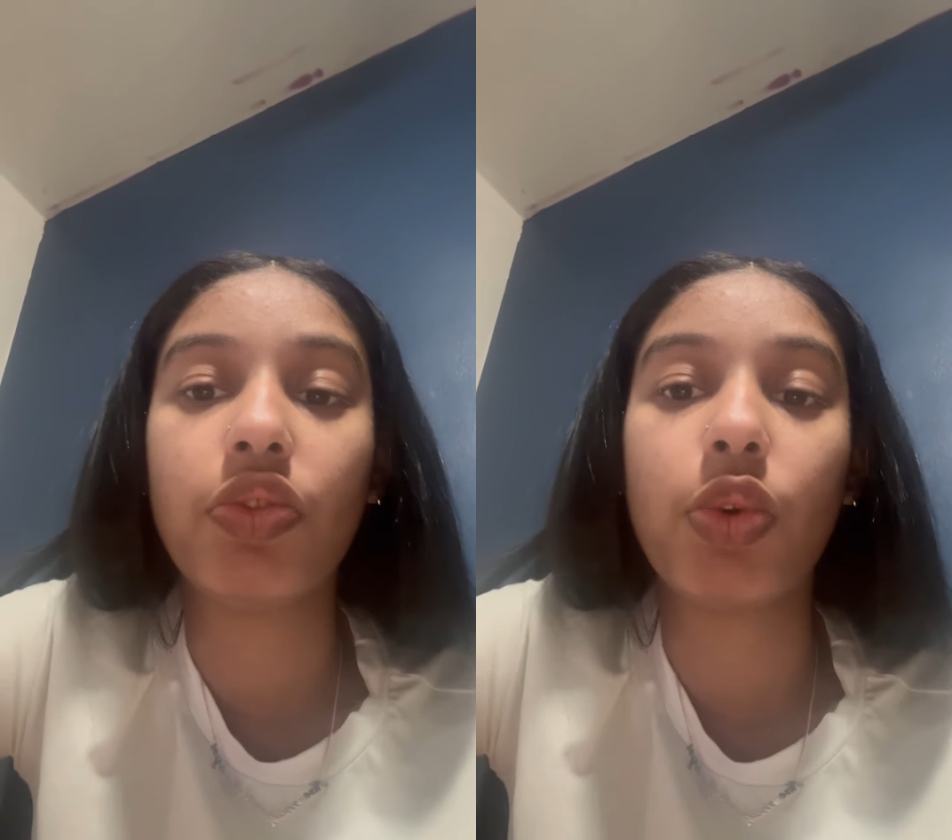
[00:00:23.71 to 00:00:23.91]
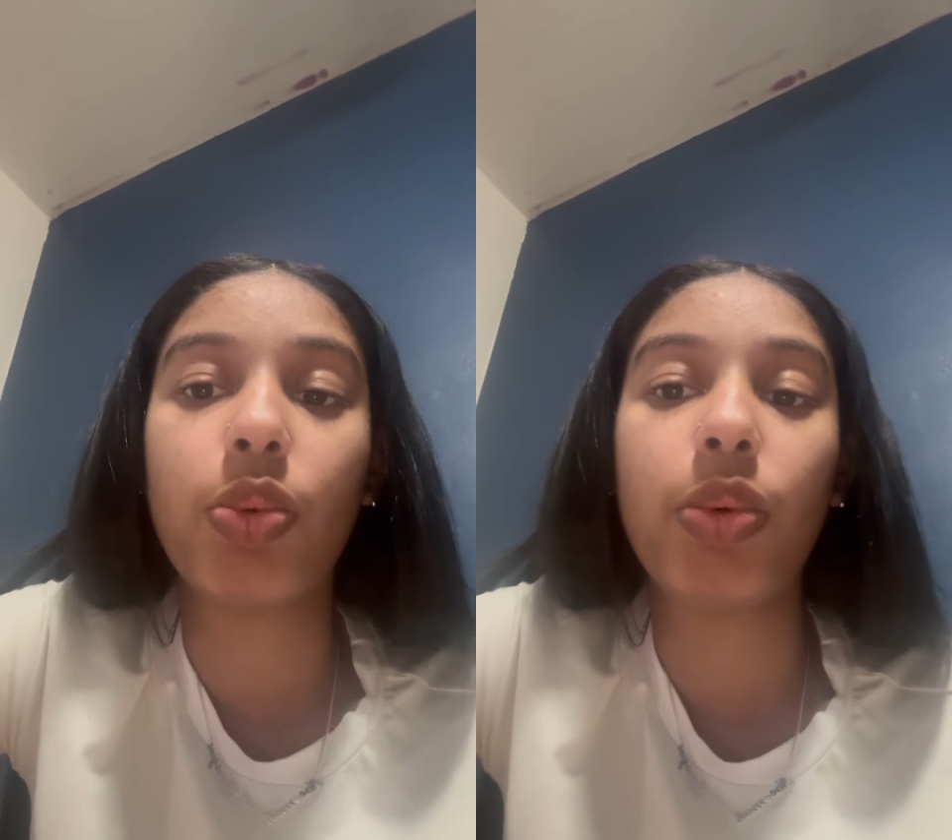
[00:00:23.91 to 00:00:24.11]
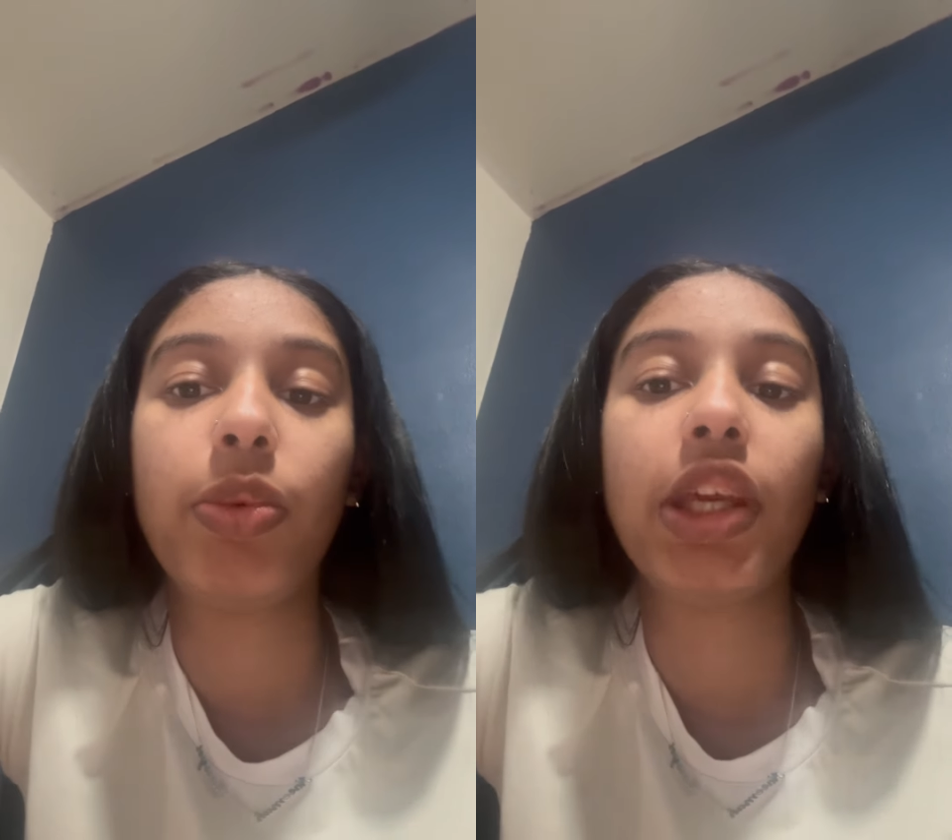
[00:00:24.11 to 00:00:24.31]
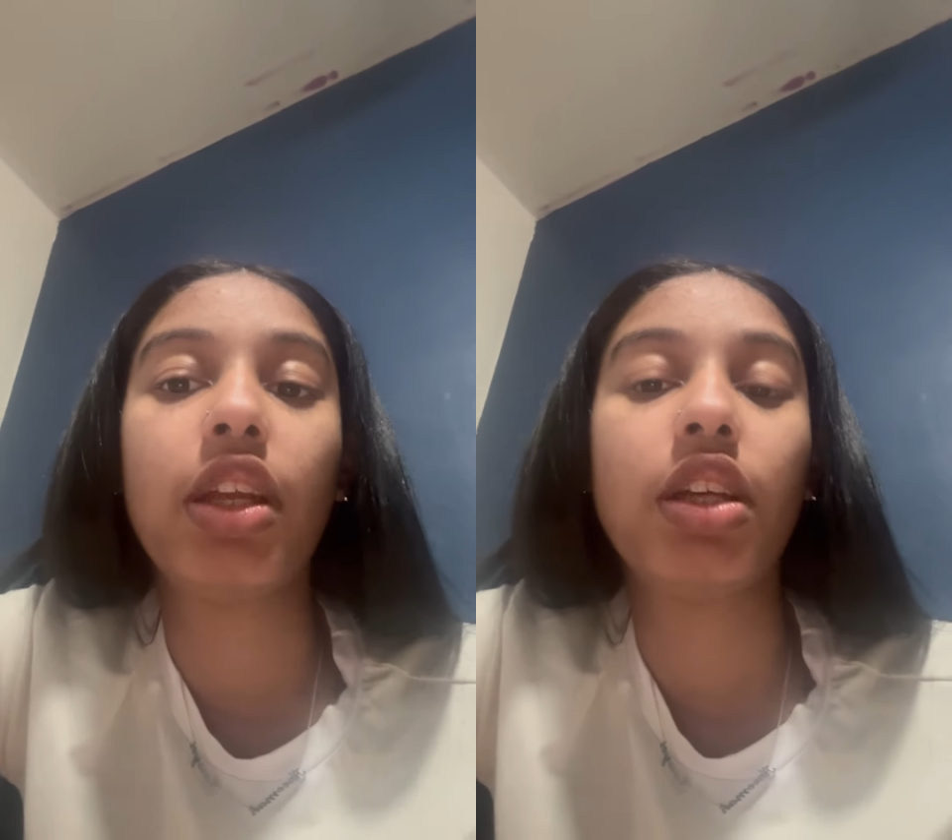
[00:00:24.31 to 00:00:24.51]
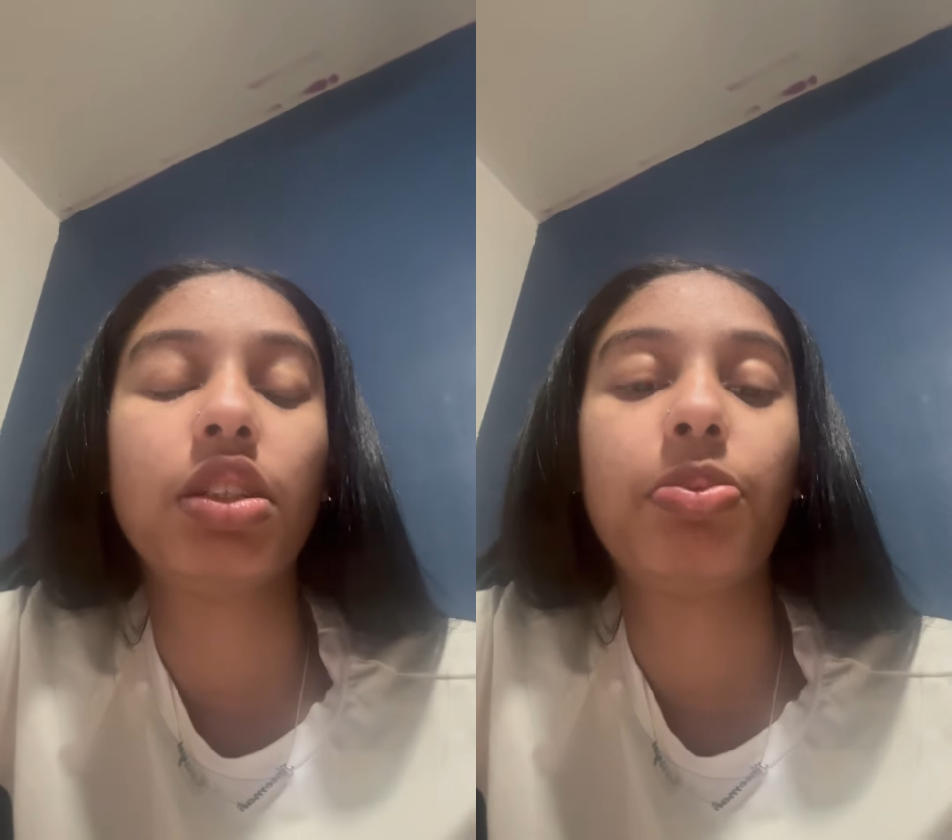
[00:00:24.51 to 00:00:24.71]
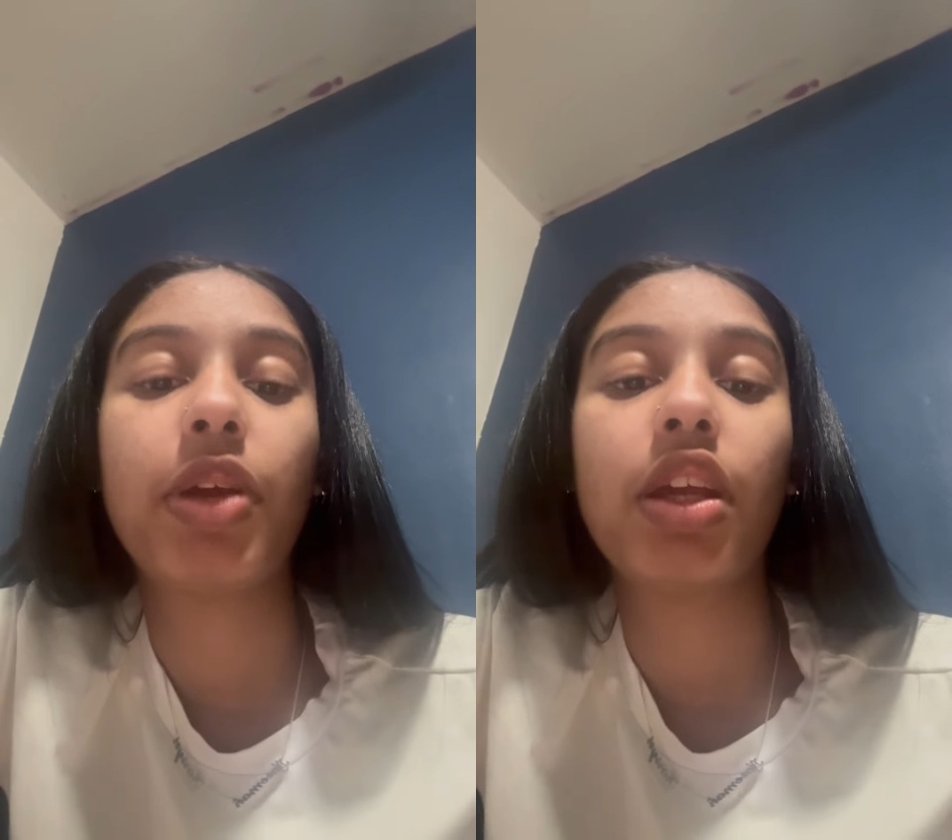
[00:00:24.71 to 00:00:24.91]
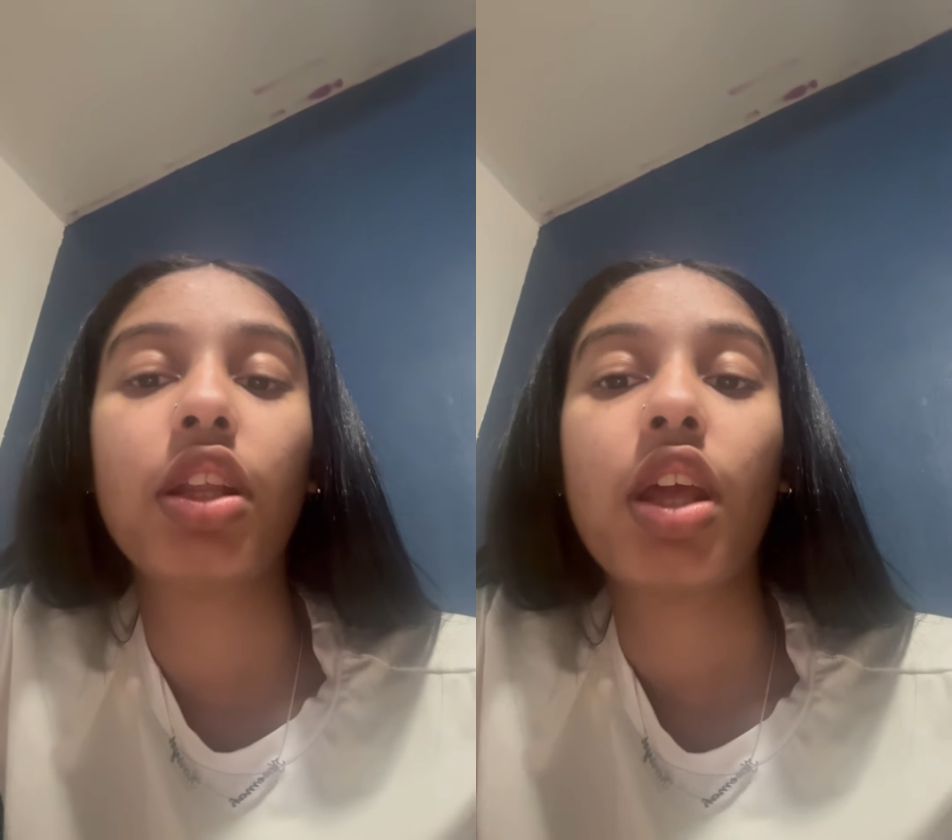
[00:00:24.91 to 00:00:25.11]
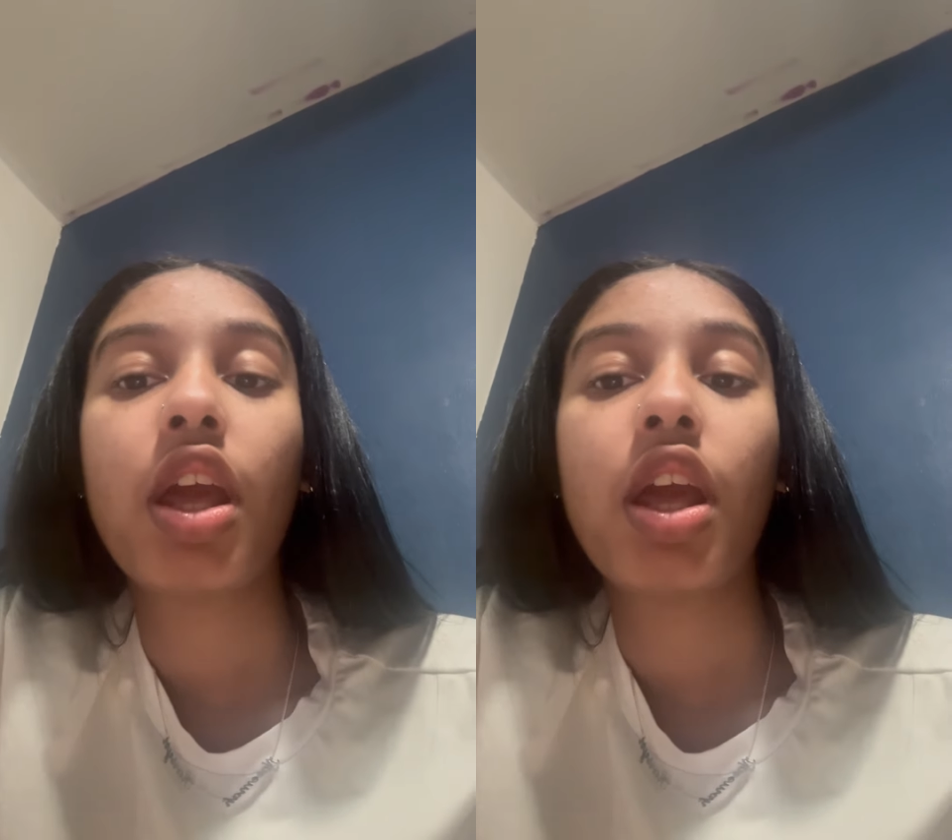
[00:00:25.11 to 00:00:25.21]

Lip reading: for what we can expect